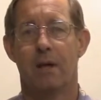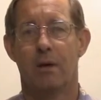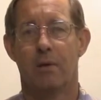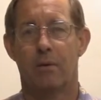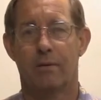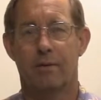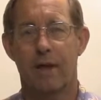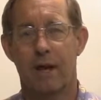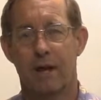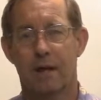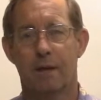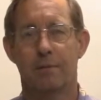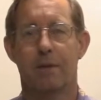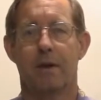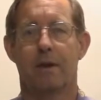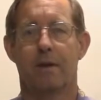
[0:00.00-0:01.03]
We've got a
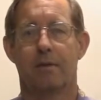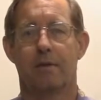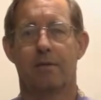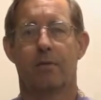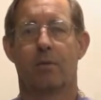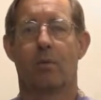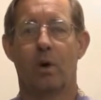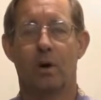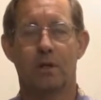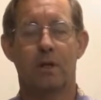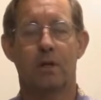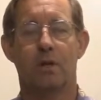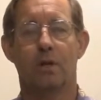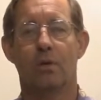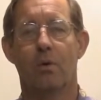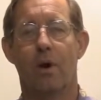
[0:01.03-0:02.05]
little bit of work to
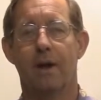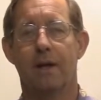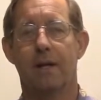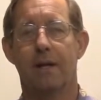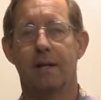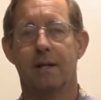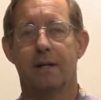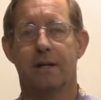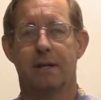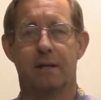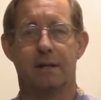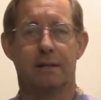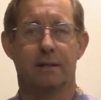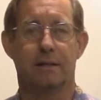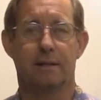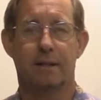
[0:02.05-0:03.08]
do on it
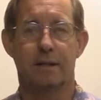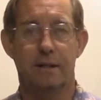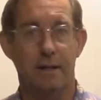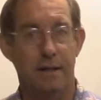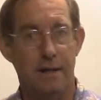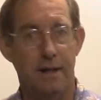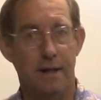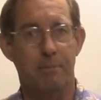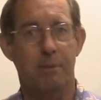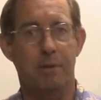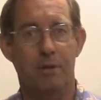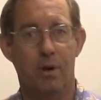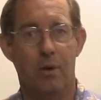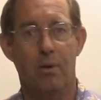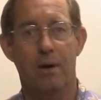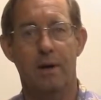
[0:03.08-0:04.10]
to get it up and
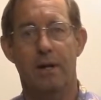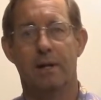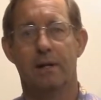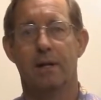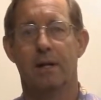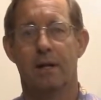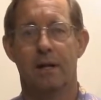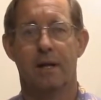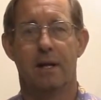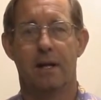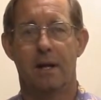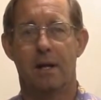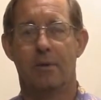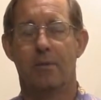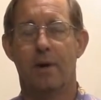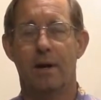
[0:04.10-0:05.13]
going
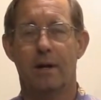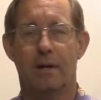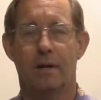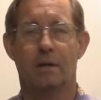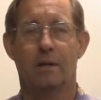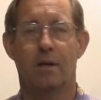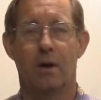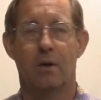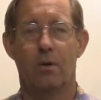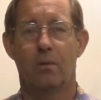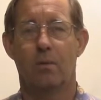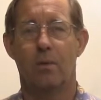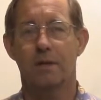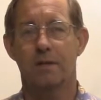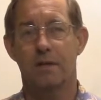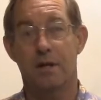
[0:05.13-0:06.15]
and ready to go
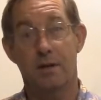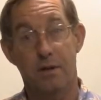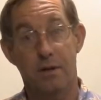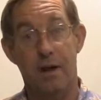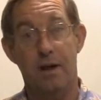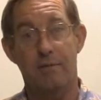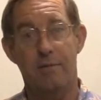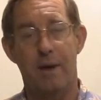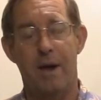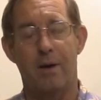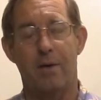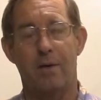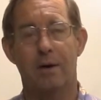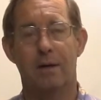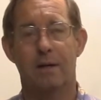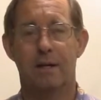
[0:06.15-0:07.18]
once I do have
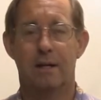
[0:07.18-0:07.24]
power.